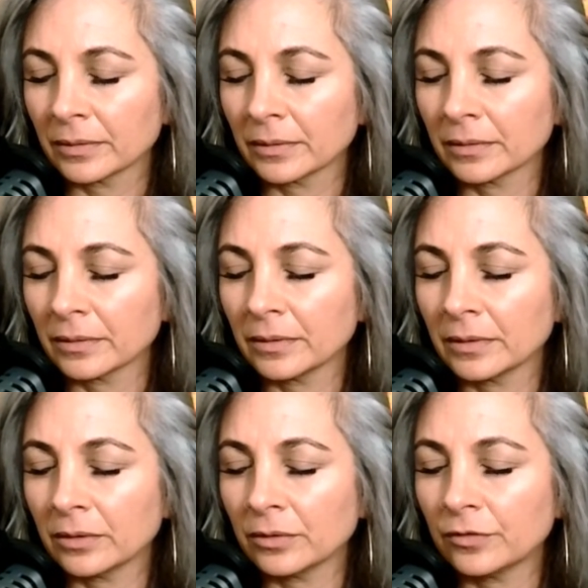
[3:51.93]

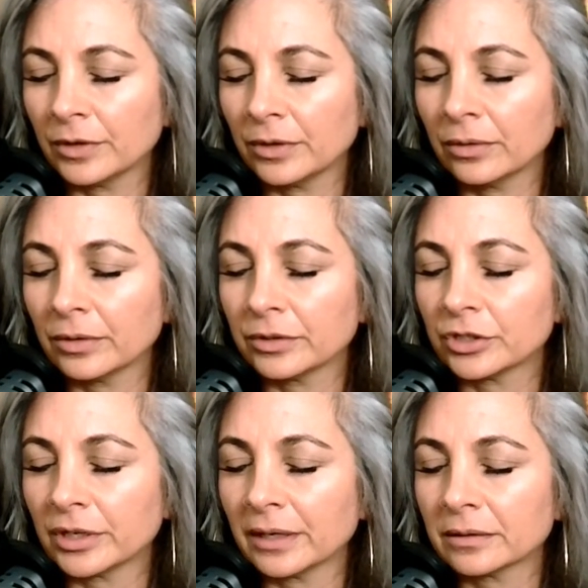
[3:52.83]
You feel the
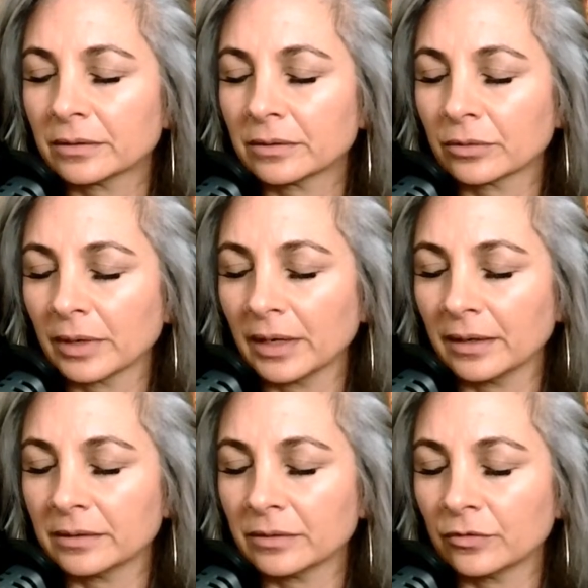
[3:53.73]
chest
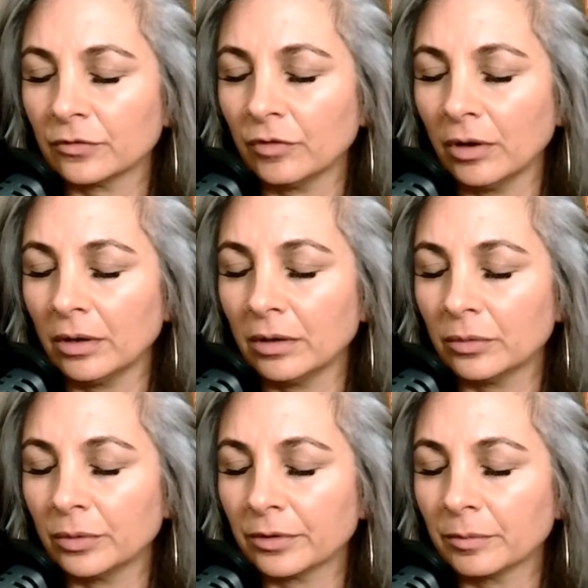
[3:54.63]
rise and
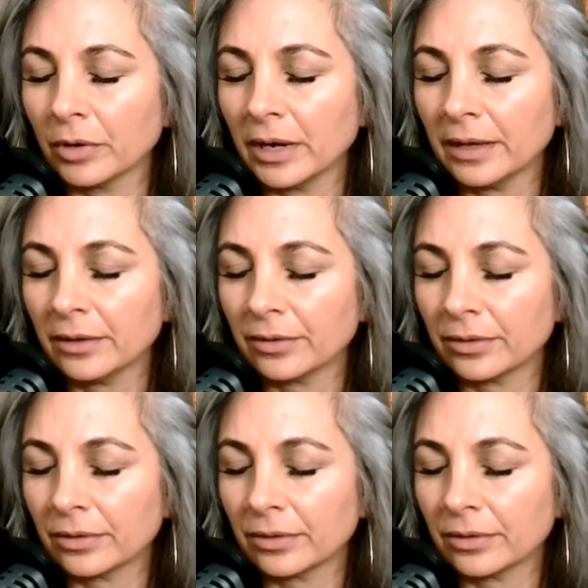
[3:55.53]
fall with the breath.